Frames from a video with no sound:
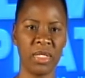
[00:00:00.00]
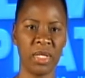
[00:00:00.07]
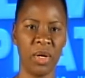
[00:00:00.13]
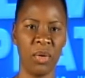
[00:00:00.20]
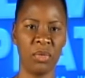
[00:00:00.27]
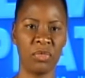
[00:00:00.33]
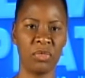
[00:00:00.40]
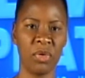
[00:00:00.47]

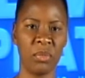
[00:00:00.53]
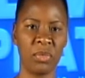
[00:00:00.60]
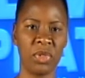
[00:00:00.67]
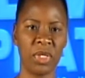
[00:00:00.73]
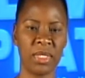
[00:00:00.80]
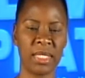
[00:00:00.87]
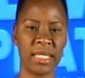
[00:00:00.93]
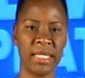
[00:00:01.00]
out from
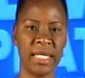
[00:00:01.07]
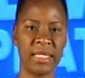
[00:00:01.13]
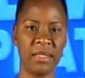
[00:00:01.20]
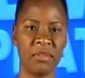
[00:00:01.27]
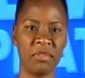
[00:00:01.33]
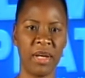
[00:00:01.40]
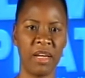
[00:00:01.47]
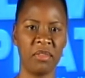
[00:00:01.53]
just
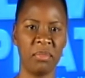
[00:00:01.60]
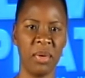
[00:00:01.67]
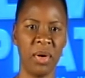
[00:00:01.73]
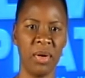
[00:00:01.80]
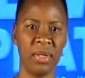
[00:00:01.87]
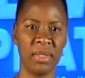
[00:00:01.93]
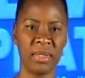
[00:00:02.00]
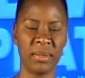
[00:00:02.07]
65
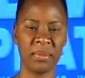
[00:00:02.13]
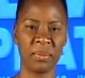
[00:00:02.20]
balls.